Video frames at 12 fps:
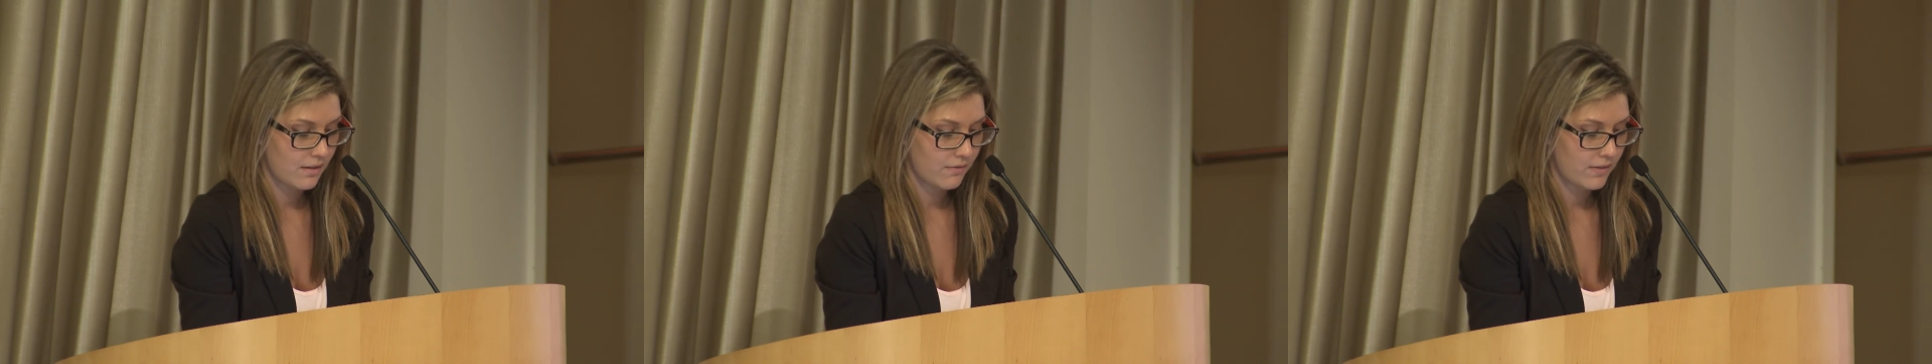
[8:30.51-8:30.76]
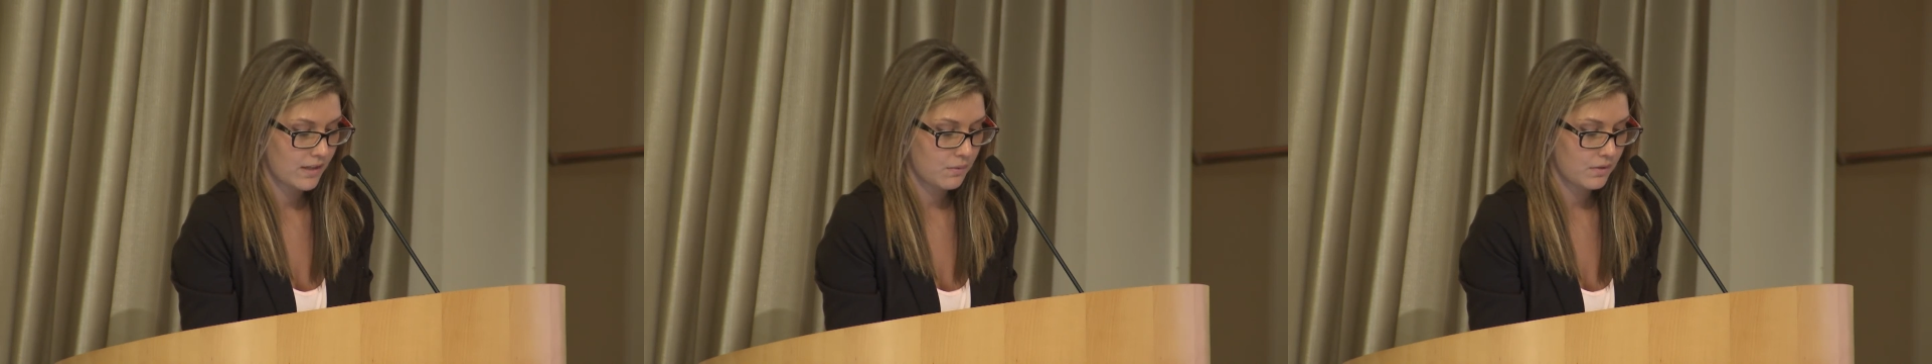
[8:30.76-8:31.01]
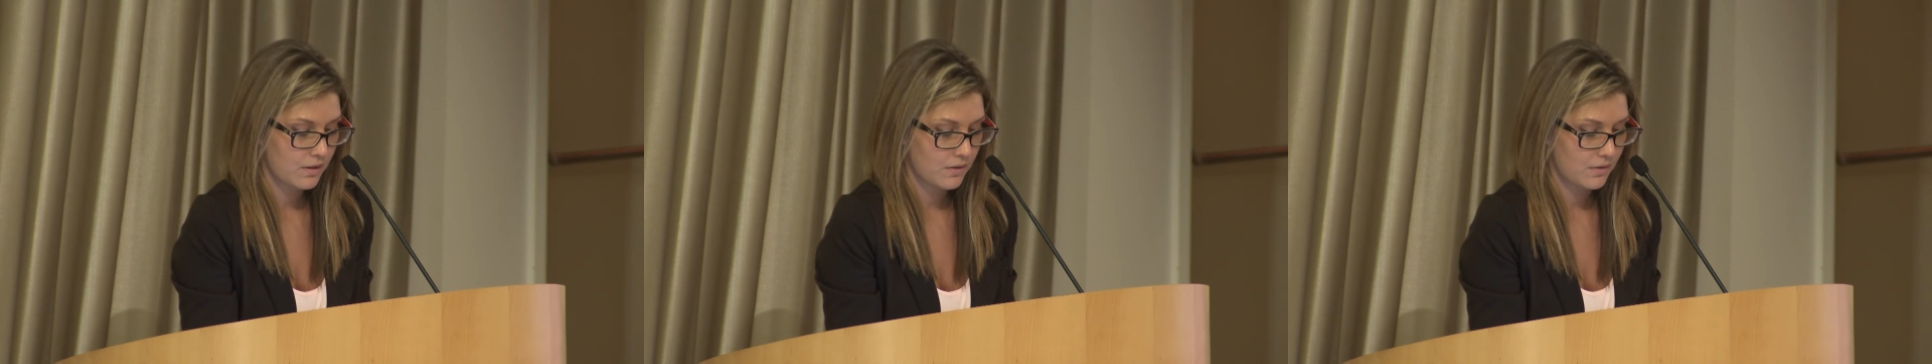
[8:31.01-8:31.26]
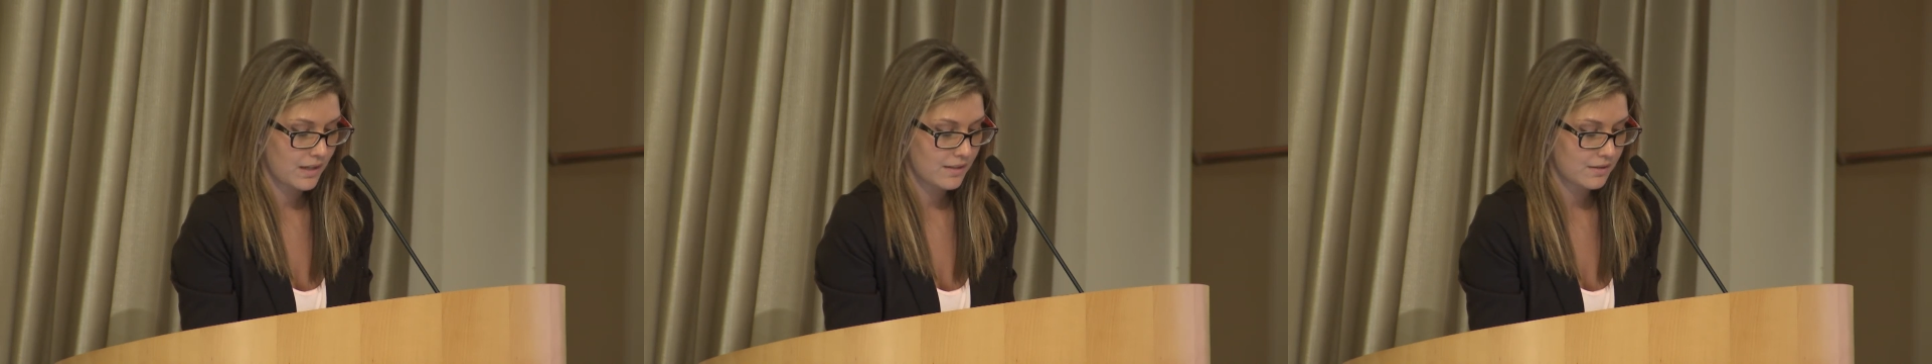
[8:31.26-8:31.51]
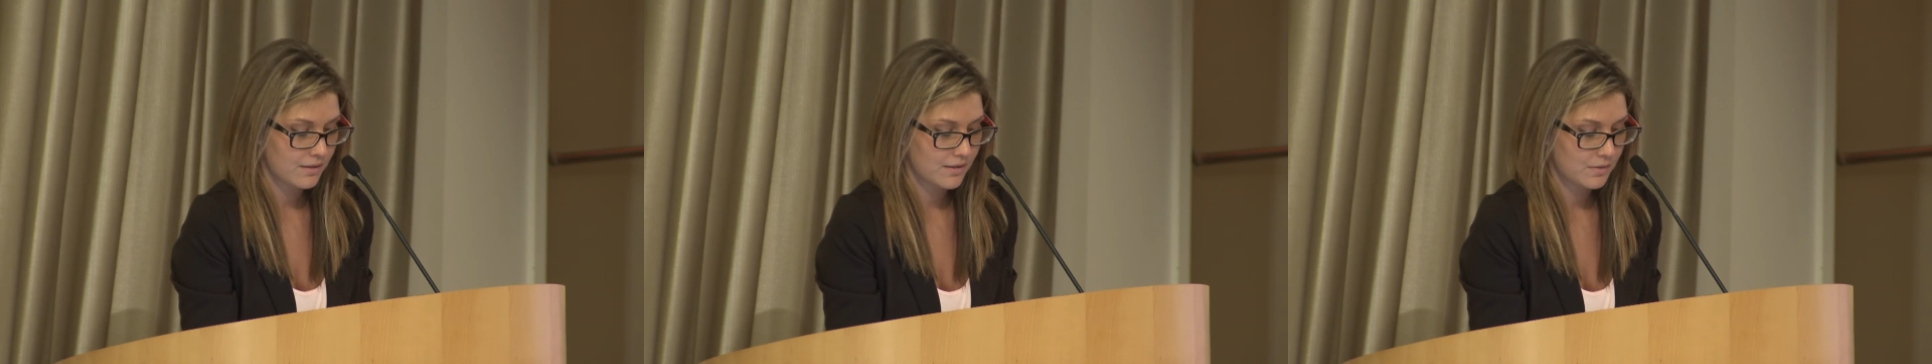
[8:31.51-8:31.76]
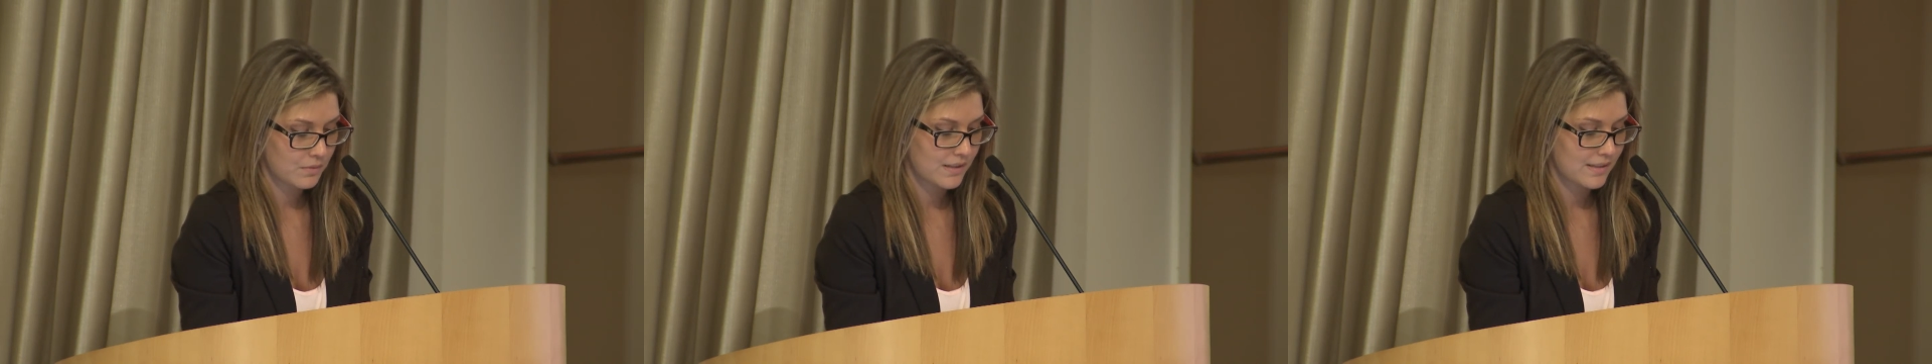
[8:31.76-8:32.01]
if he would donate to
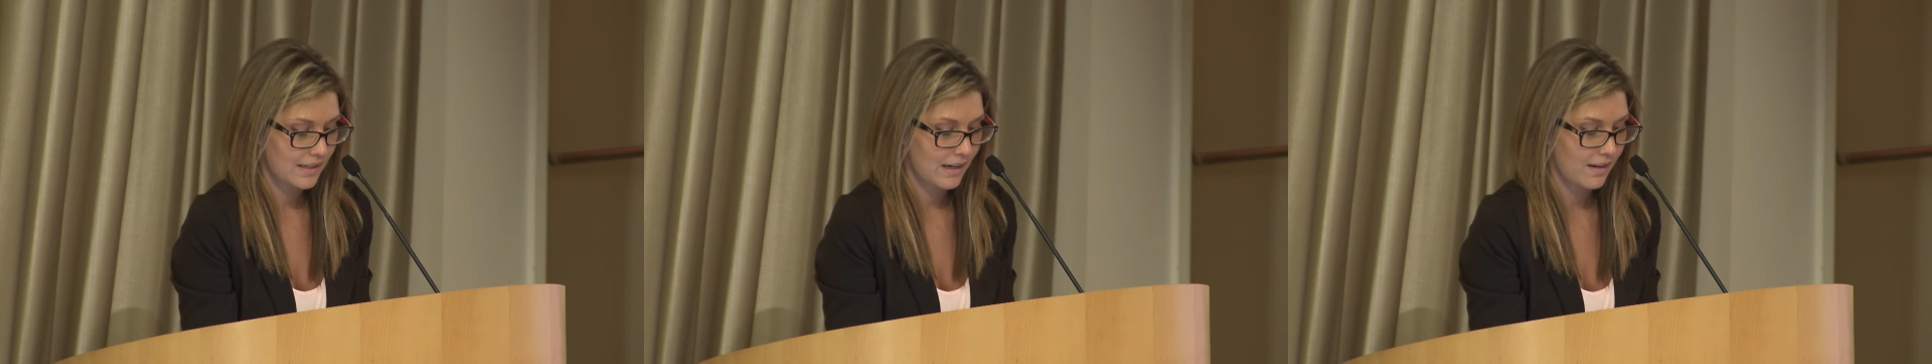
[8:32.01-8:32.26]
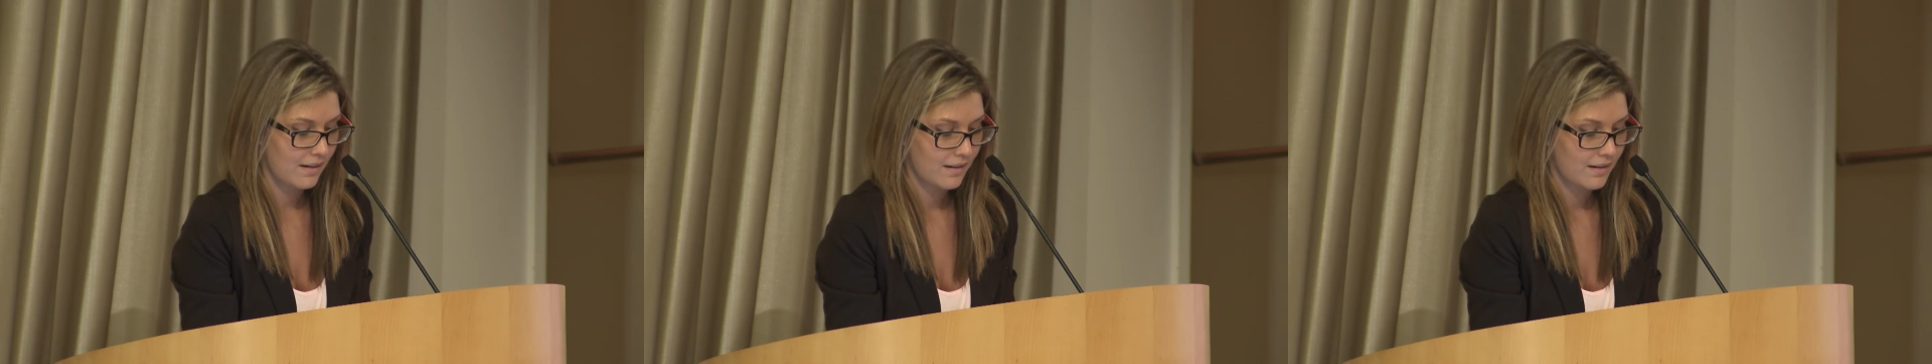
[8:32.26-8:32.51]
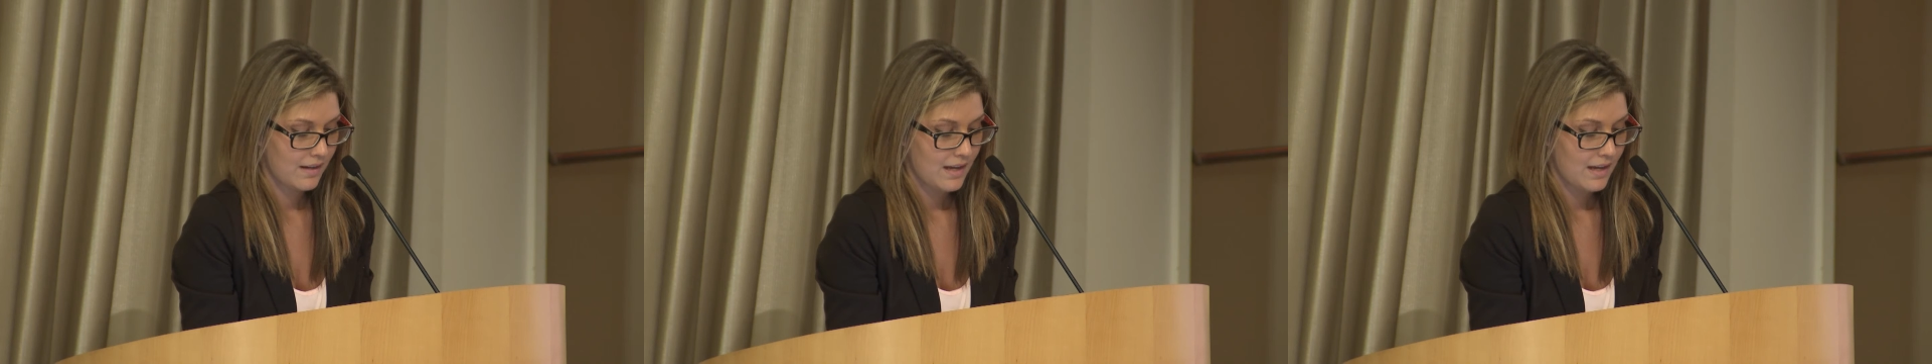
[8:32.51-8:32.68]
us once again.